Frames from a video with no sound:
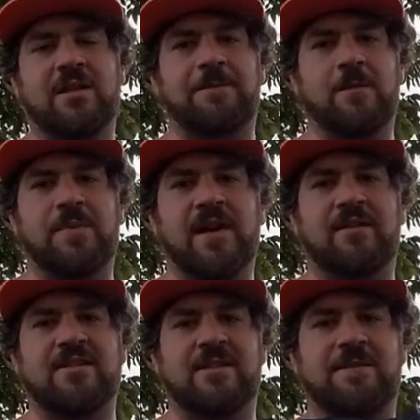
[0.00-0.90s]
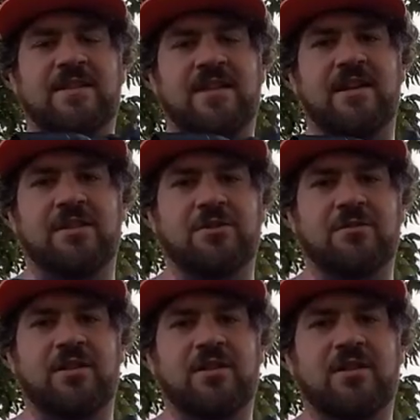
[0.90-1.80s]
different pellets if it's not
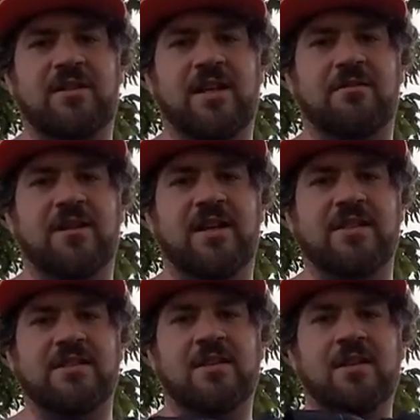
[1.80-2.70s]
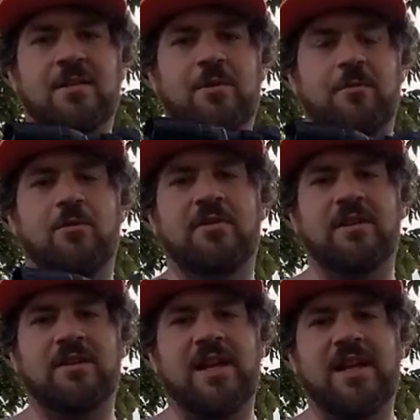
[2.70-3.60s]
shooting good downrange. But more
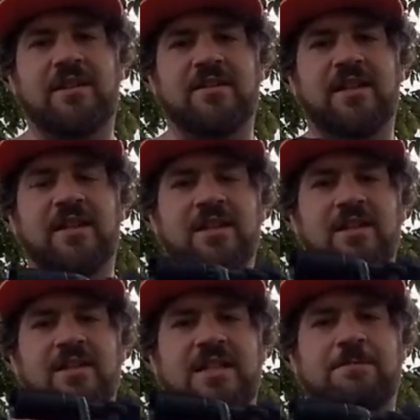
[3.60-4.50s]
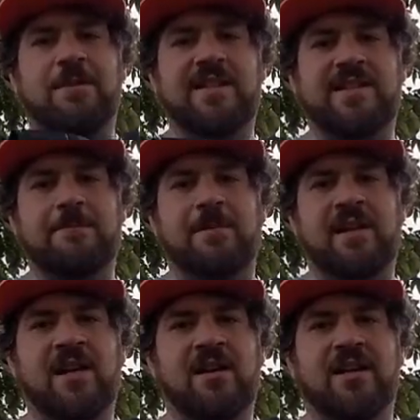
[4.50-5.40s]
than likely, these PCP
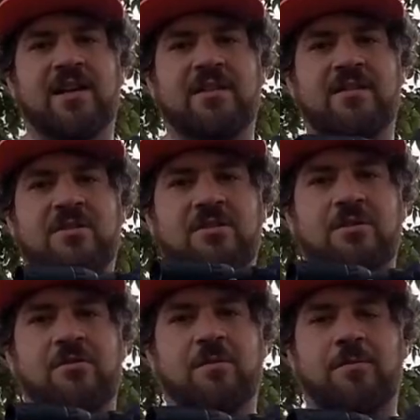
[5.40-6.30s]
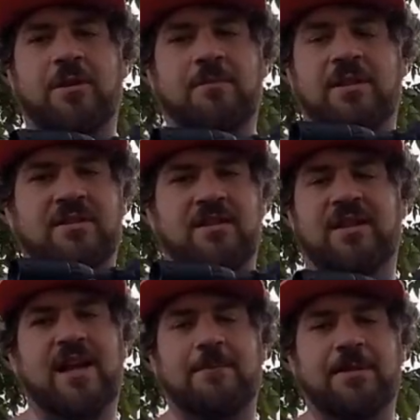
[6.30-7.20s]
air guns shoot pretty much a
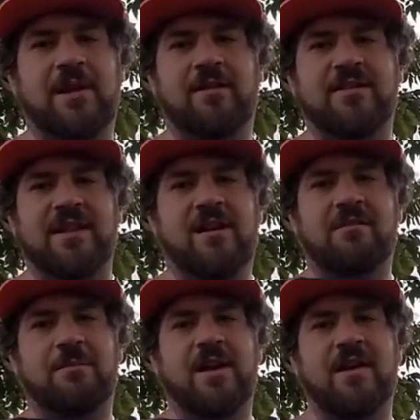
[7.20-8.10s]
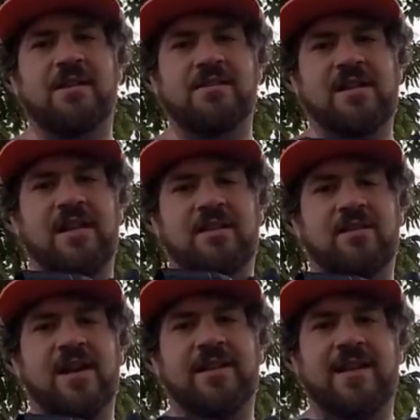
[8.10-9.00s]
lot of pellets out of the box and they're
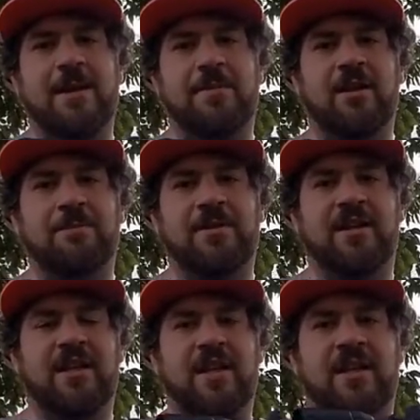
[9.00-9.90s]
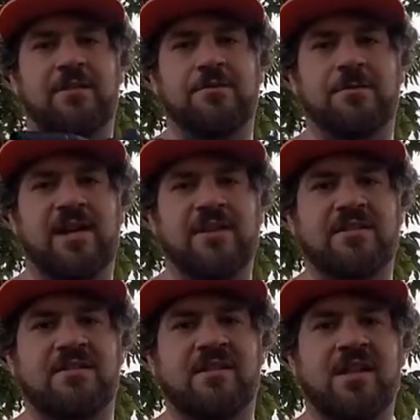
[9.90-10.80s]
not that pellet picky at close ranges.